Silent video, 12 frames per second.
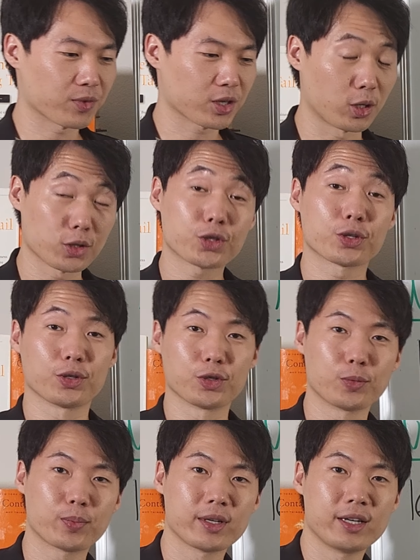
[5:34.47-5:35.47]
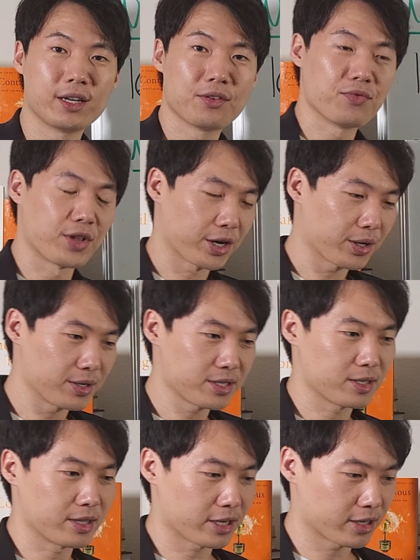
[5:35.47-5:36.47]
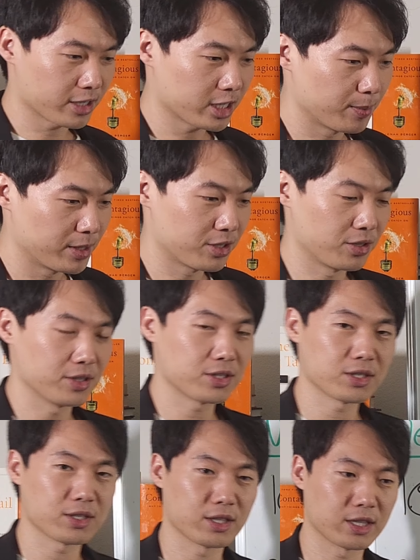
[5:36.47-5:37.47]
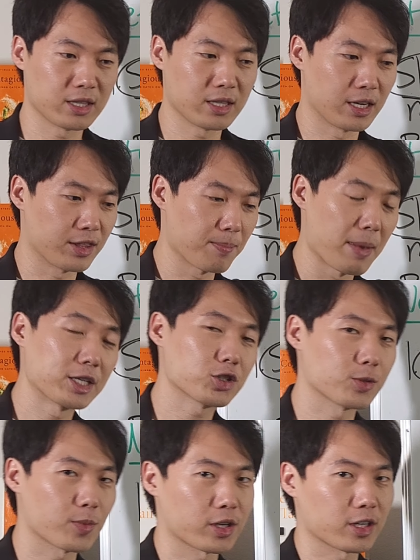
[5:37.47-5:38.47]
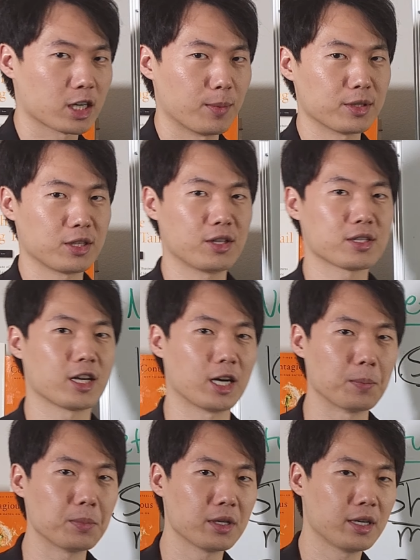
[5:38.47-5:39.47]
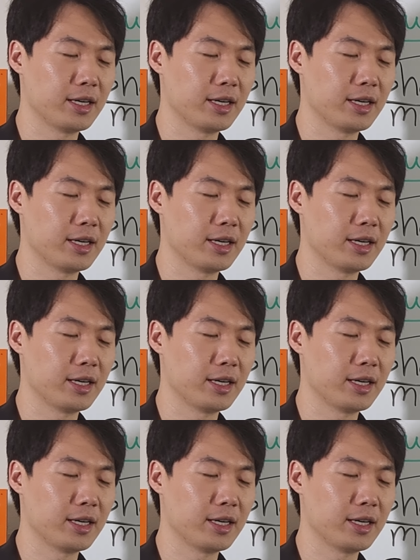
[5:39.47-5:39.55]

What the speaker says: culture loop. They're gonna come into this. The mainstream are going to come into this hub.